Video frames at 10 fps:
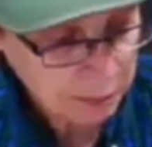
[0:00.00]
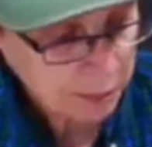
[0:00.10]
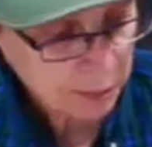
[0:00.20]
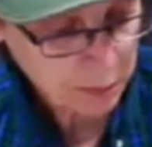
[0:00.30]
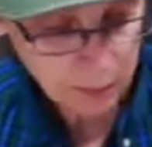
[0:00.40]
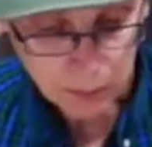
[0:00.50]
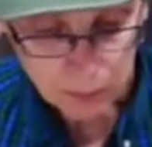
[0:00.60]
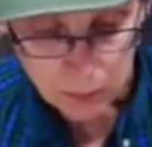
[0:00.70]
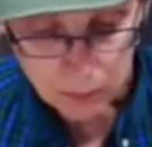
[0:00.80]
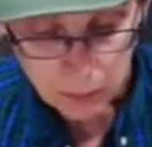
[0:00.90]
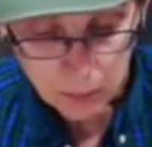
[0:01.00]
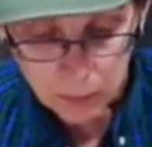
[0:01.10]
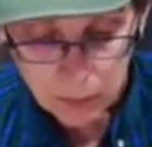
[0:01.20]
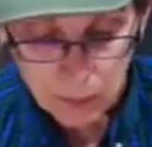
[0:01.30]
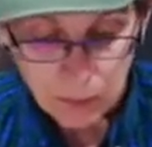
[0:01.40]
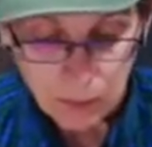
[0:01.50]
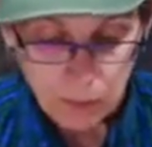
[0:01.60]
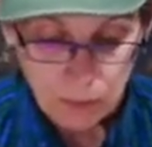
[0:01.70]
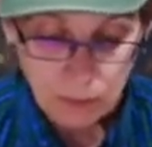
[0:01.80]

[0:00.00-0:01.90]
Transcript: (silence)